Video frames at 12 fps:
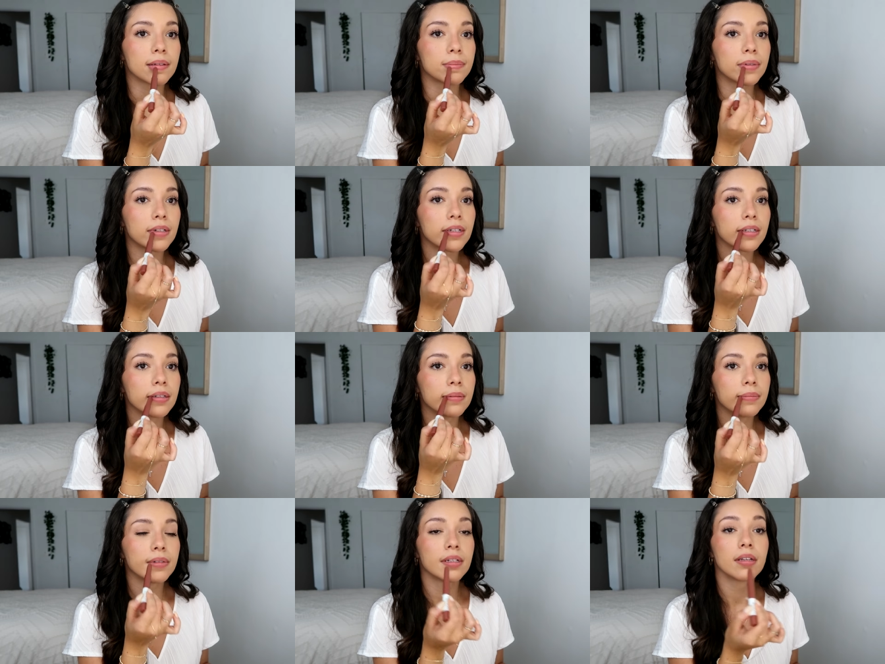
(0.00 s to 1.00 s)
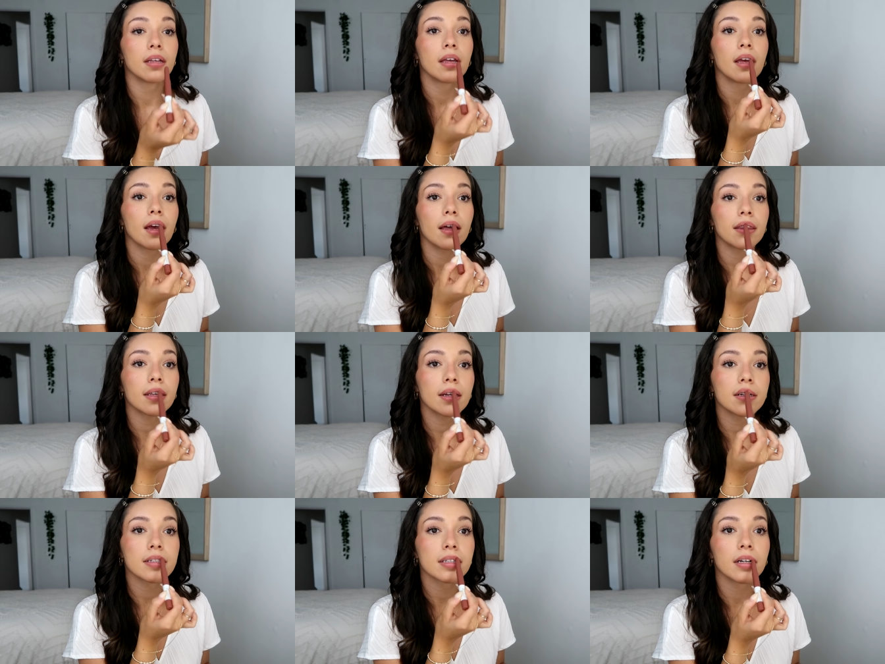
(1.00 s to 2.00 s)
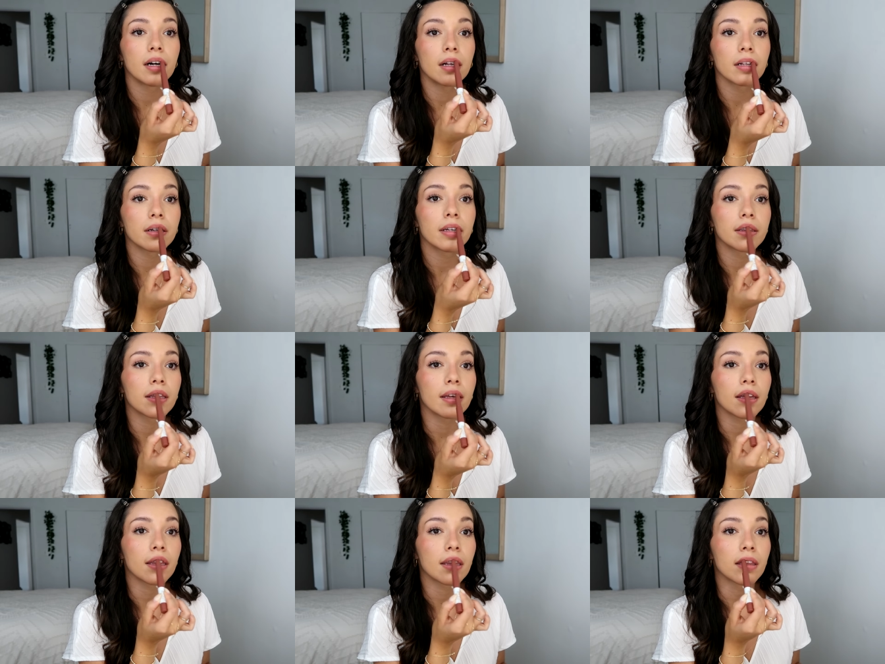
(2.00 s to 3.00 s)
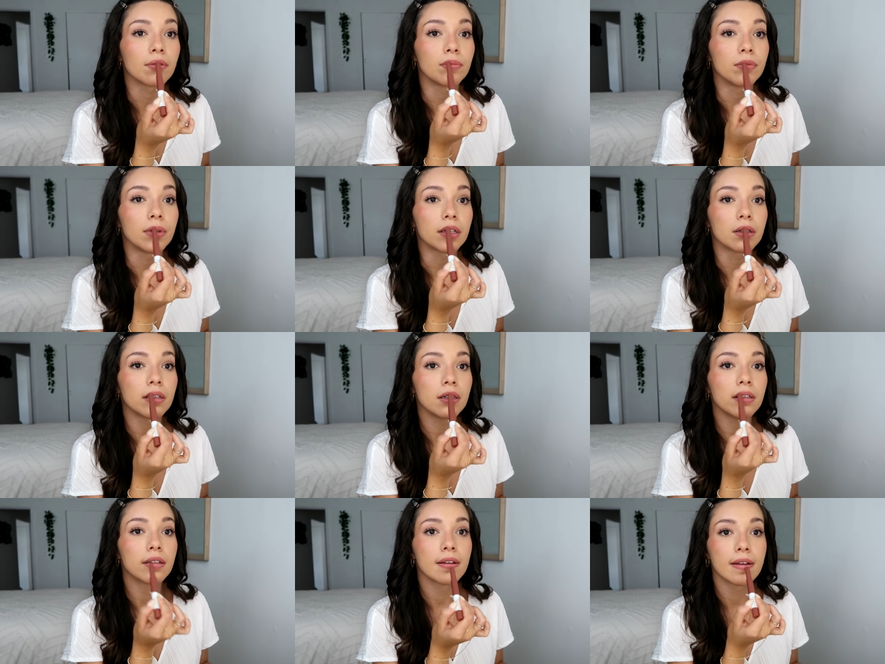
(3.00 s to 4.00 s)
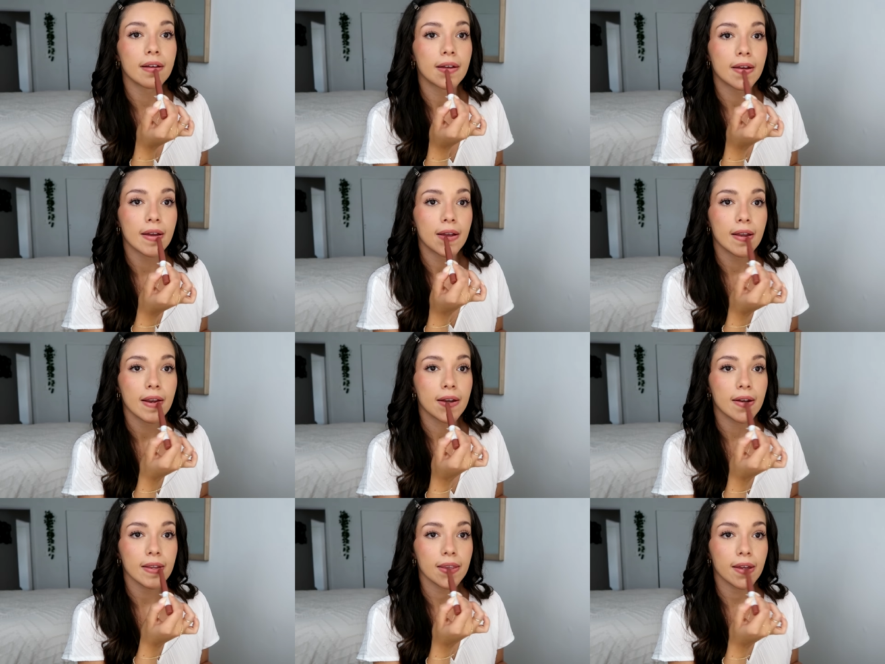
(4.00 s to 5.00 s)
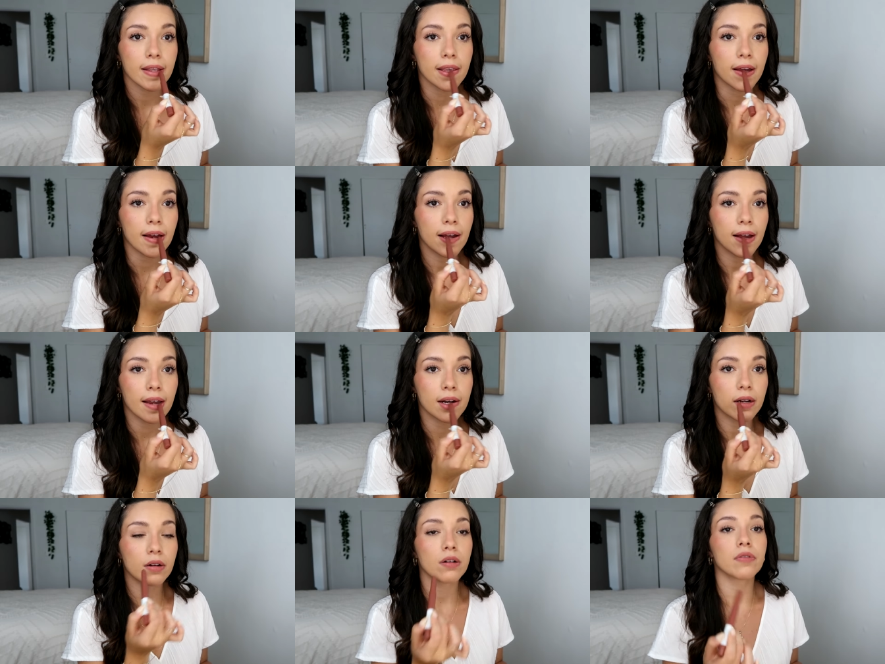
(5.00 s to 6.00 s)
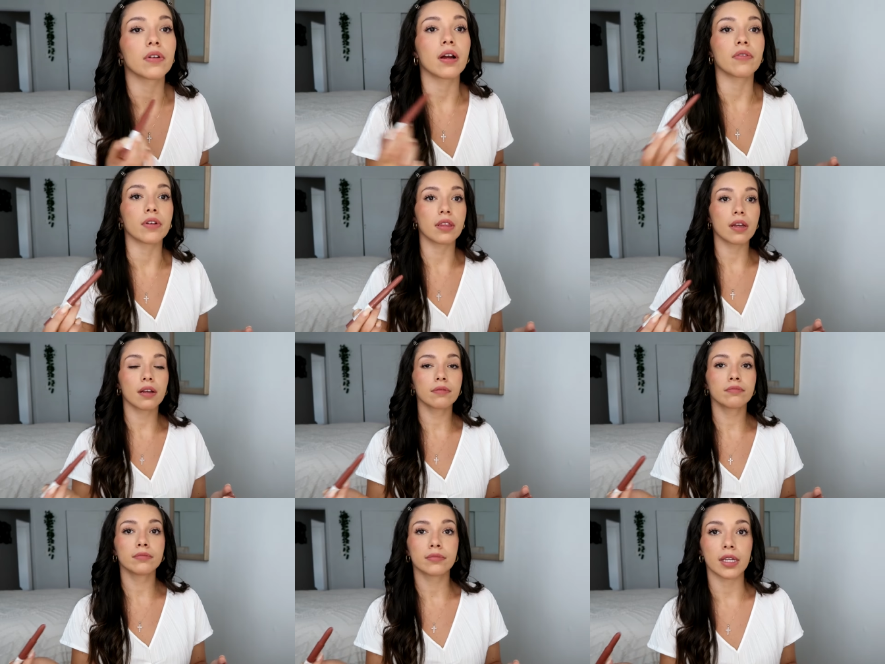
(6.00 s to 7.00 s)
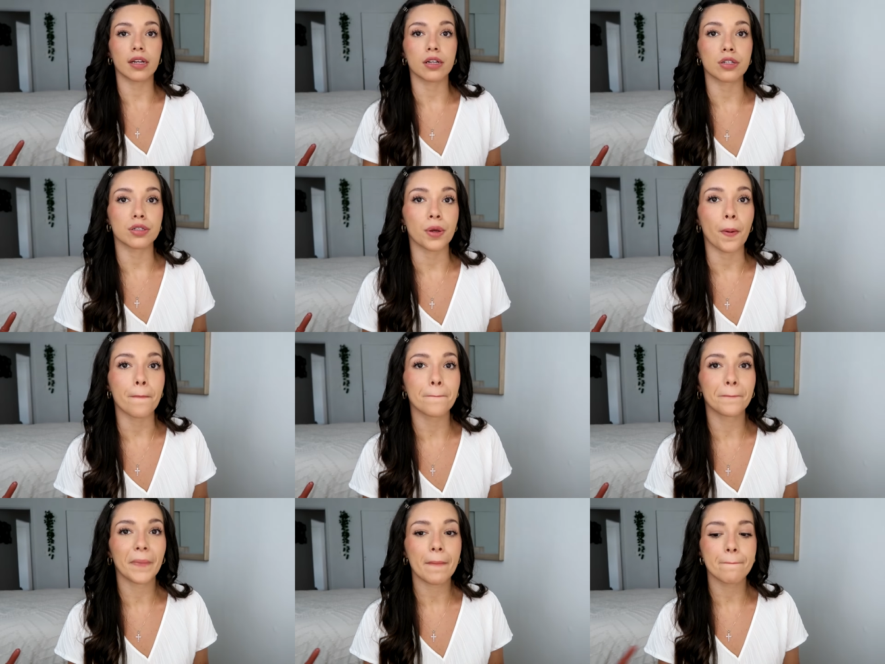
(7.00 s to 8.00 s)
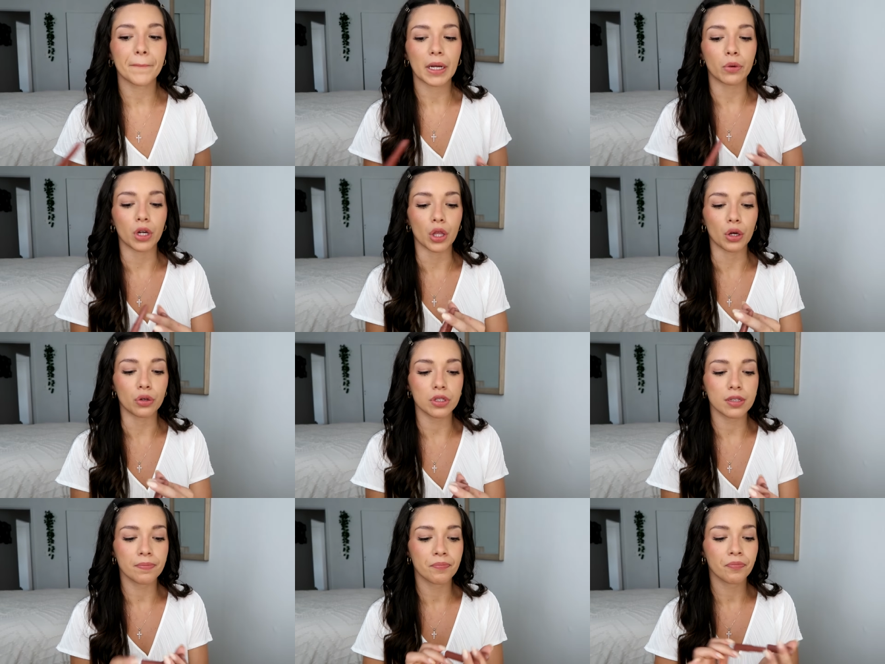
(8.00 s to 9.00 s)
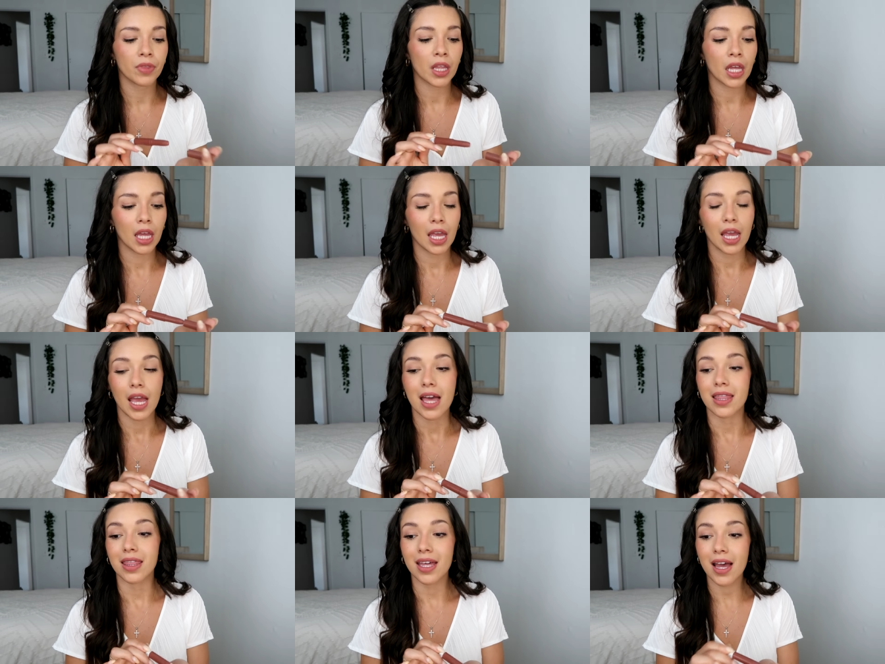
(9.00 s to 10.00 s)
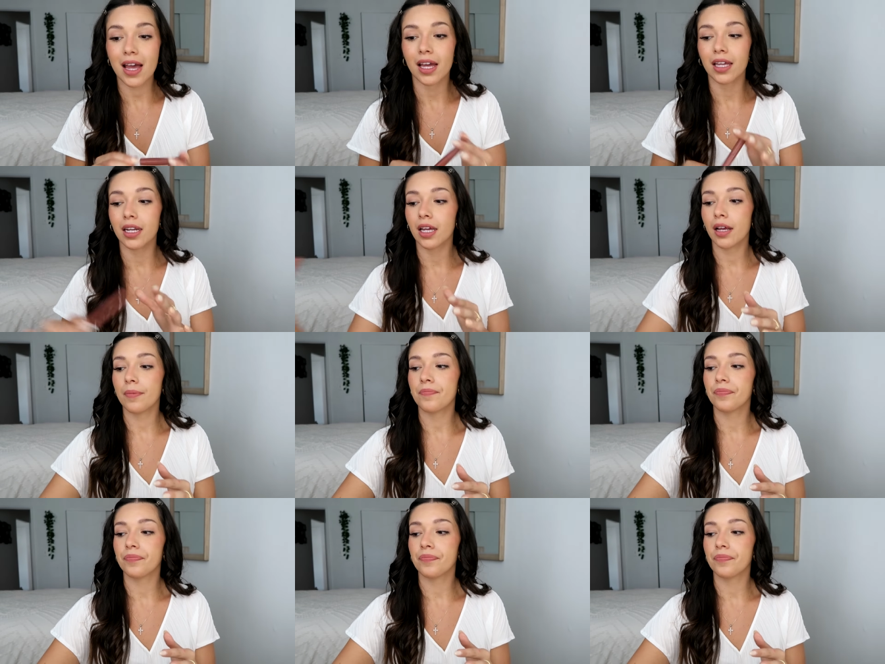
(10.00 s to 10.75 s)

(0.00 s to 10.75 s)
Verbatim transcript: the bottom, and then I just color in like the middle, just like that. I don't go over everything, and I just do one of those. And then,